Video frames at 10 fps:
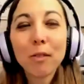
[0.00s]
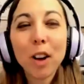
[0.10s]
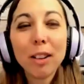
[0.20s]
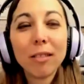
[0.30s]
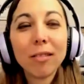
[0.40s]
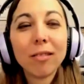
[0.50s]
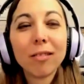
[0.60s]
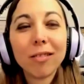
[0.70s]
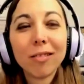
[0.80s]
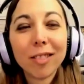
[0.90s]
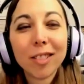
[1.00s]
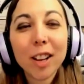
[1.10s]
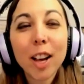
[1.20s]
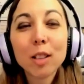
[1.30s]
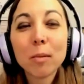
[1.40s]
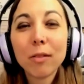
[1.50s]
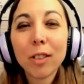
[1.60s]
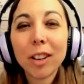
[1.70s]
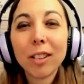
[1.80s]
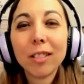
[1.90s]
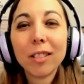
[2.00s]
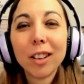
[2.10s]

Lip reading: been fun. Has been fun.